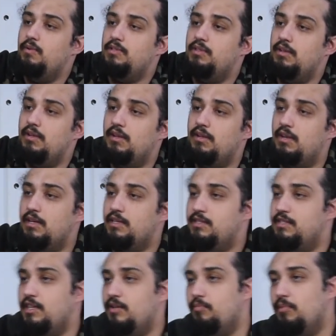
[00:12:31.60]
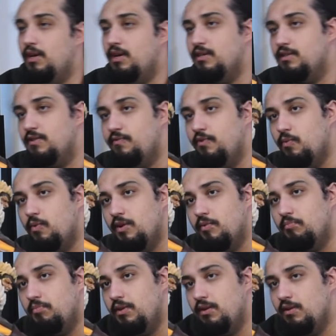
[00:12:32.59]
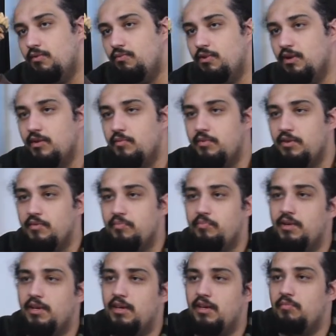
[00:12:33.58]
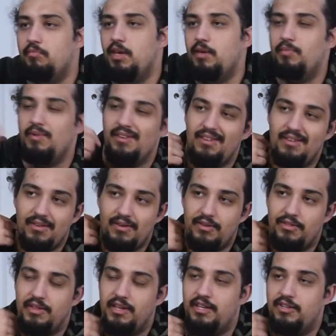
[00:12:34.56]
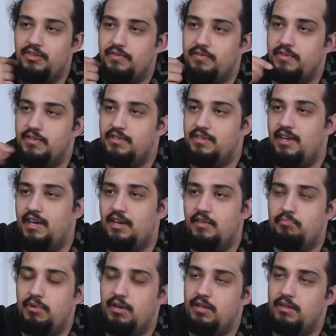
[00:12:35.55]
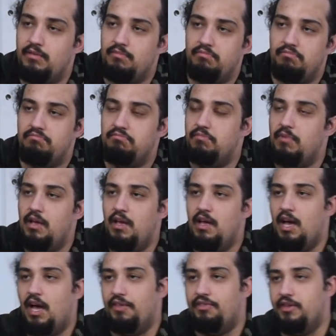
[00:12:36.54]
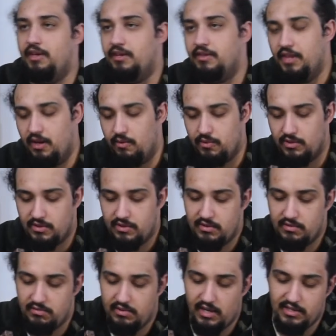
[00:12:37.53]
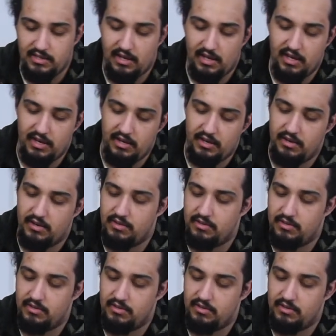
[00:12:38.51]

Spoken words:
like seam lines. If you want to be really nitpicking, maybe on the edge of his neck, but I think that was nicely hidden.